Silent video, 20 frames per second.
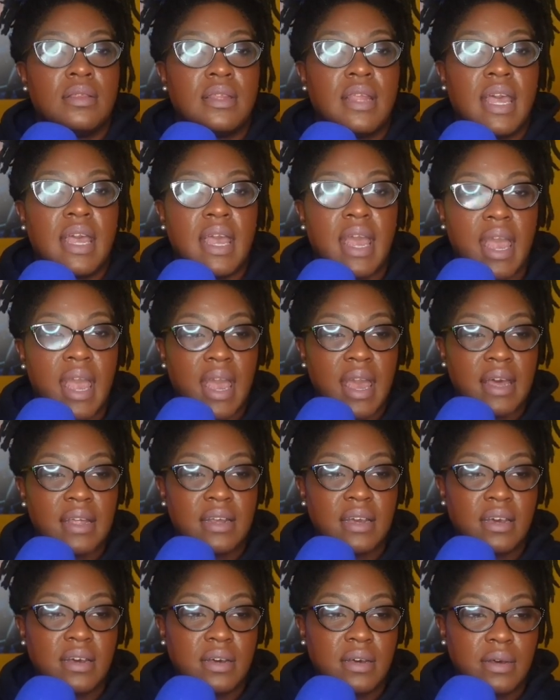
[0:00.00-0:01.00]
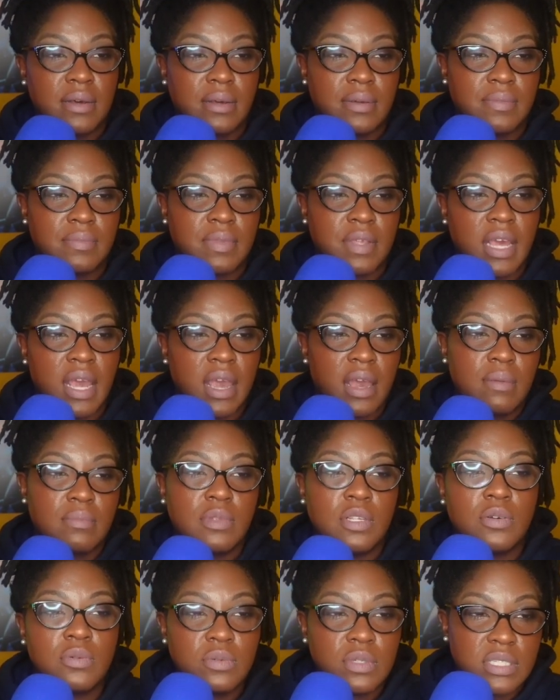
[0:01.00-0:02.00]
they had uh,
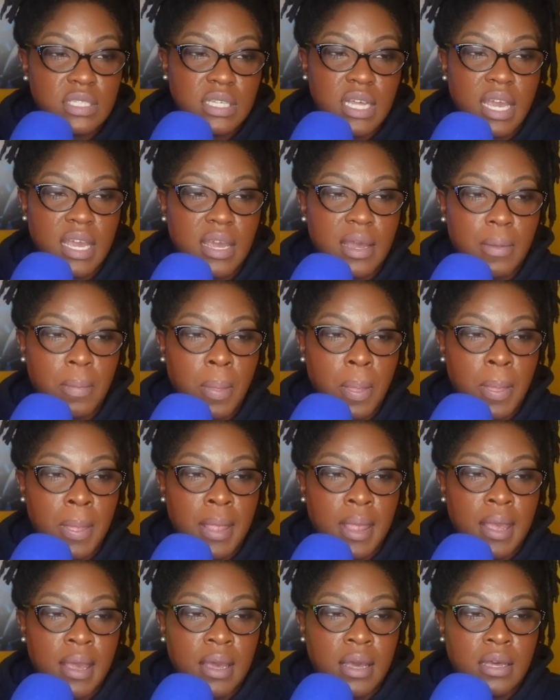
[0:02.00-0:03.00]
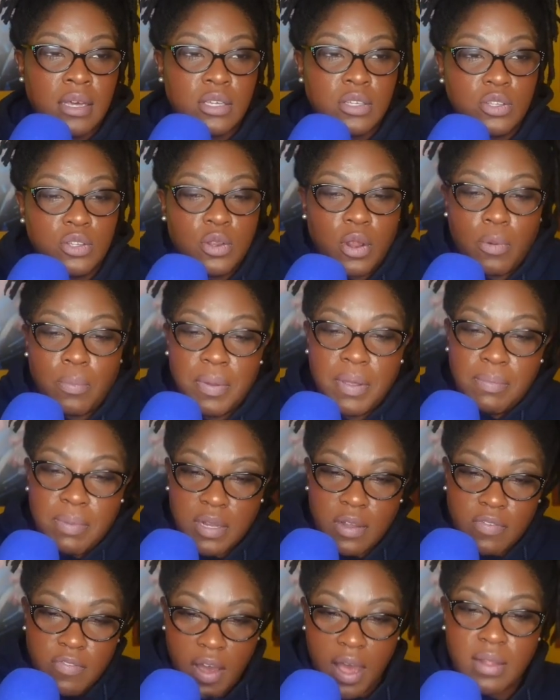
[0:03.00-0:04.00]
Cam Newton saying, you know,
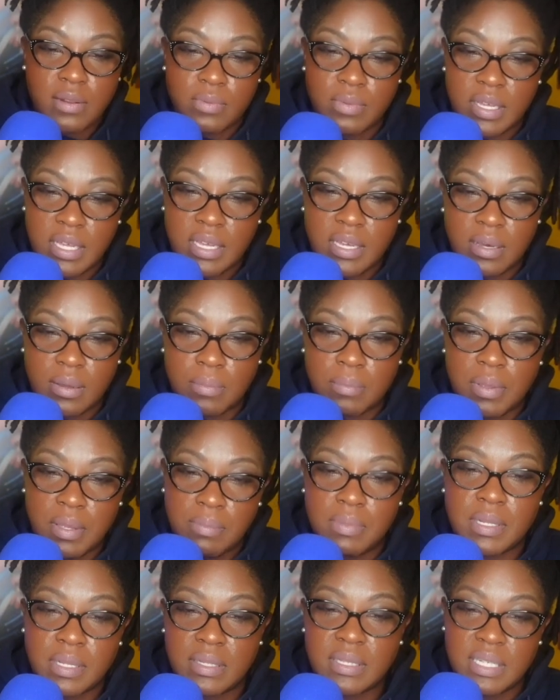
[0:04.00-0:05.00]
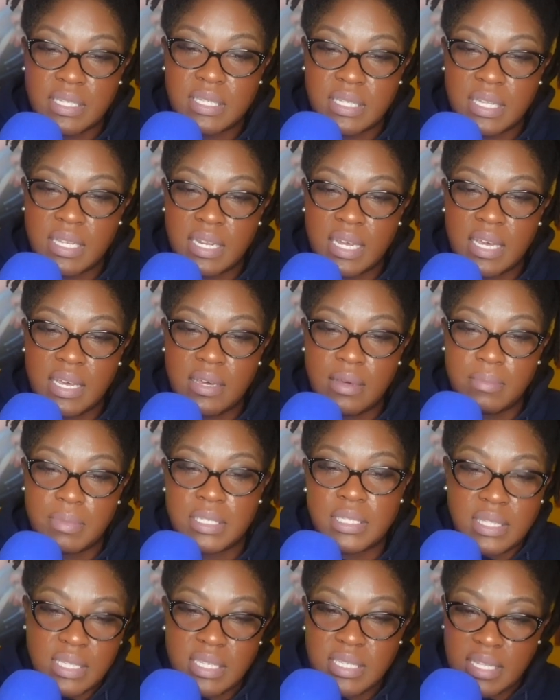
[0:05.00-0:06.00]
people are mm. following him, people are listening to him.
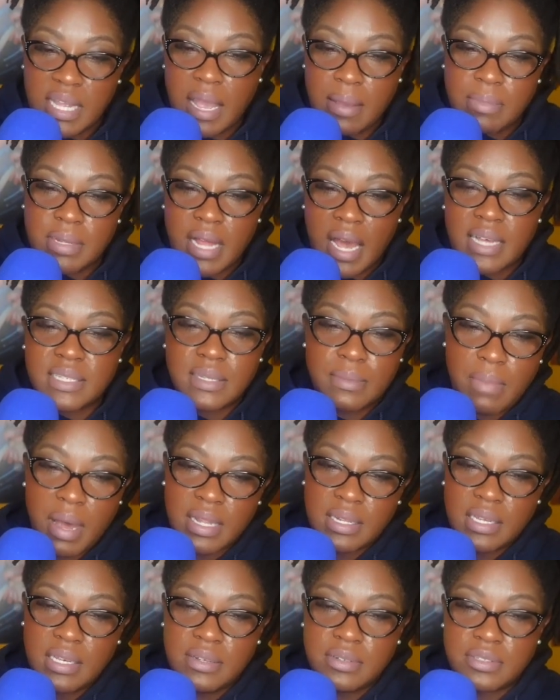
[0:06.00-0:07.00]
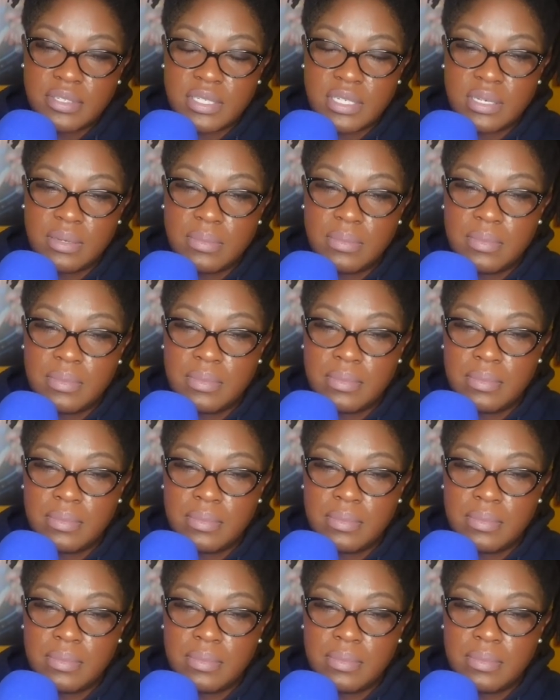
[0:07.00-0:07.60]
It's destabilizing my leadership.